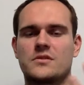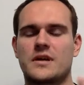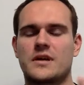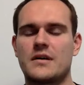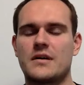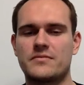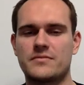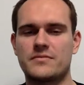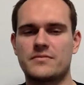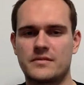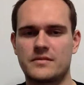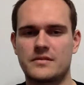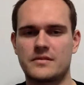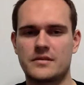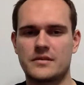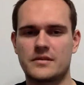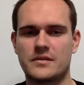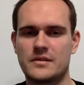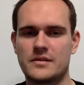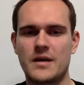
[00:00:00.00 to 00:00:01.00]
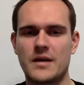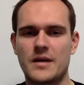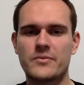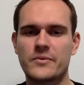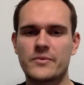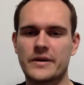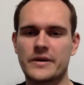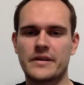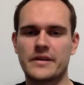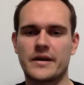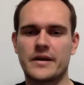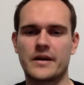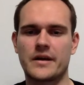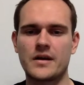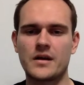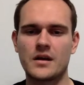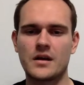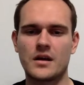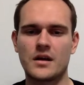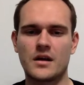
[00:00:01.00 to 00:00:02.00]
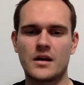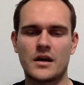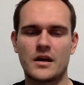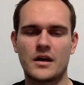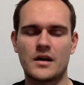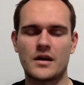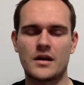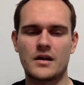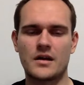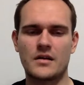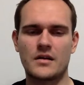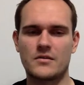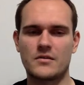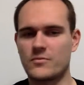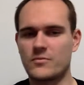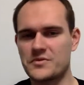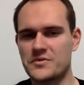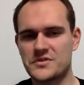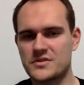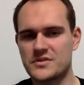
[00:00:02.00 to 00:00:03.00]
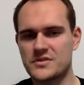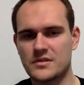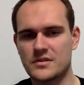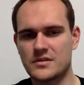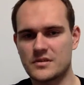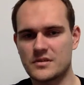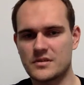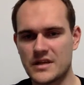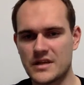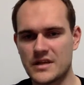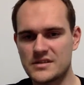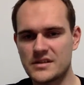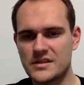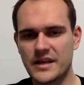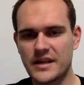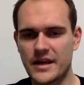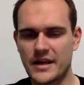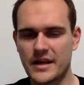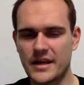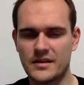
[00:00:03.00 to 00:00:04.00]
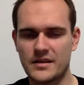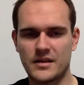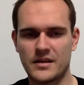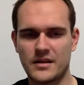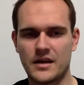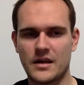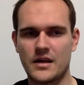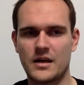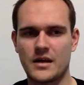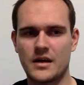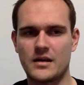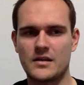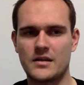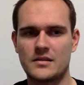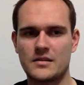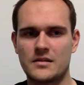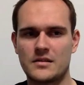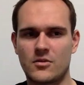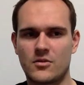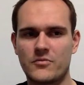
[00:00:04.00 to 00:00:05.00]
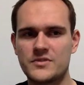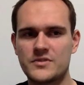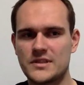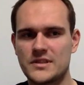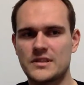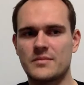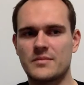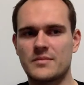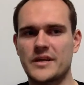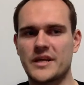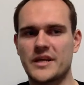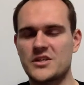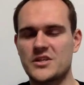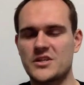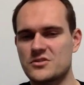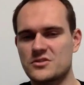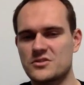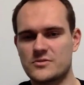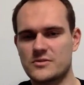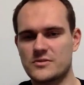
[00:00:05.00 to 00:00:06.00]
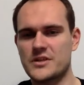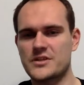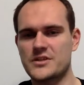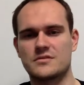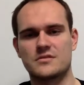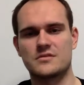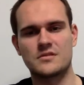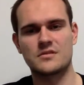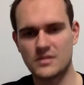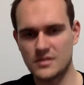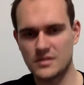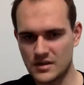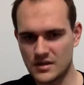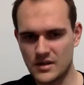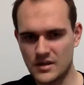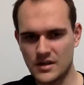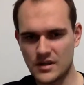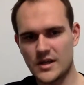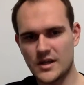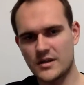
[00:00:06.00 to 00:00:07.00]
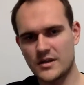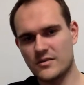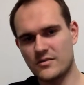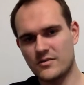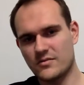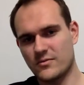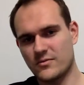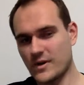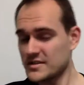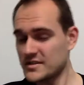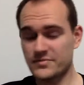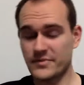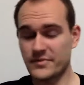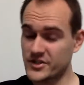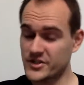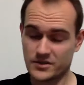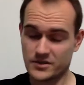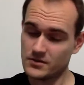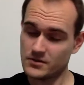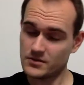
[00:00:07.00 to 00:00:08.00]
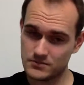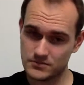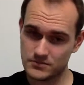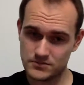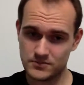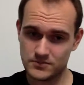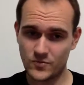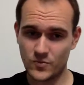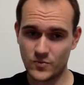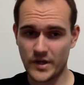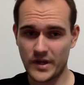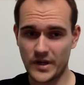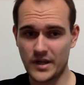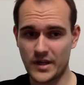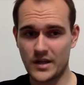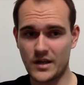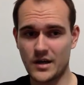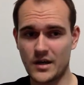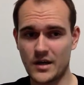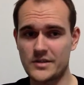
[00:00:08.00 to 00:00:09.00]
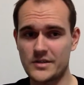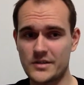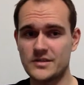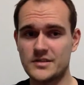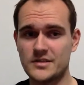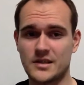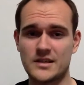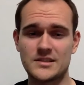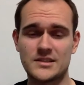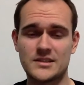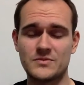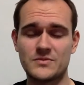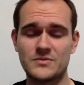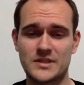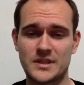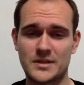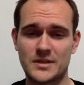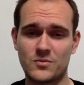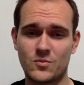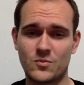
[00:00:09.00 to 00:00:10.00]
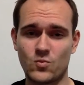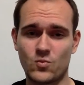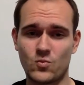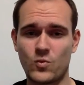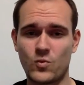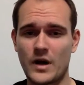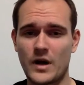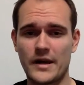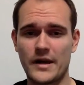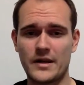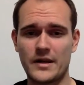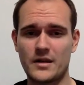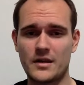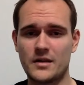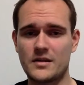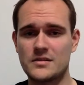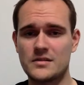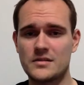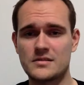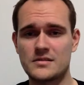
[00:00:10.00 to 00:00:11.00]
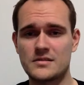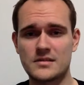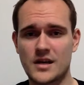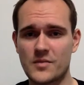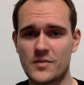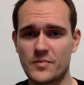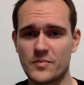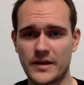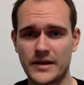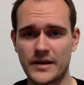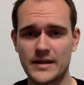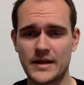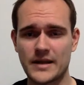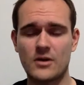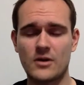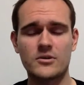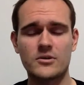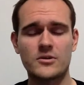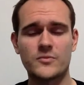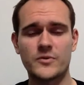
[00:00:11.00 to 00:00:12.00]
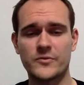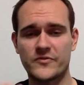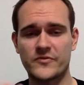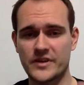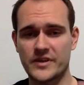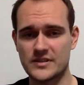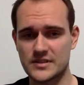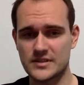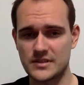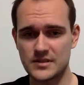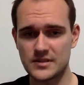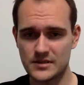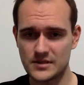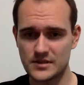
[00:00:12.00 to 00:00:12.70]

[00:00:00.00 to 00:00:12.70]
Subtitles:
have the library there with the SDK, and obviously the application just crashes. For us, it's magical. We are discussing with them, why is this happening? How can we fix it?